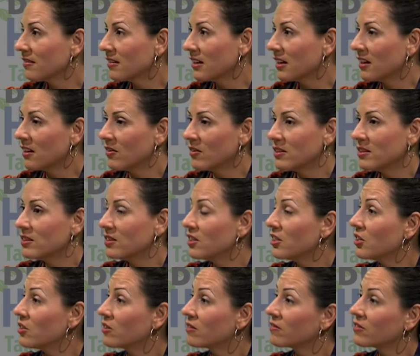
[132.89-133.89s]
It's the
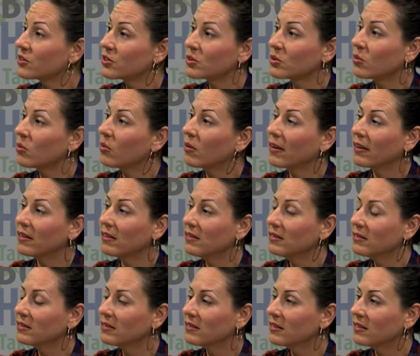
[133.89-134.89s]
universal oil.
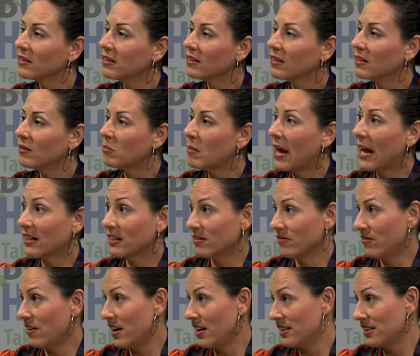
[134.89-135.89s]

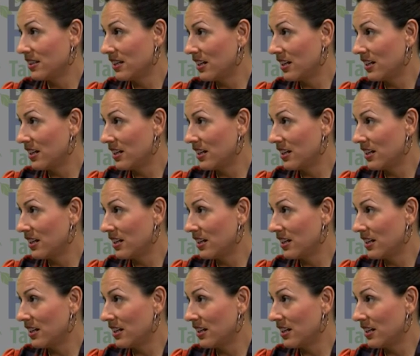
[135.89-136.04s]
Magnifies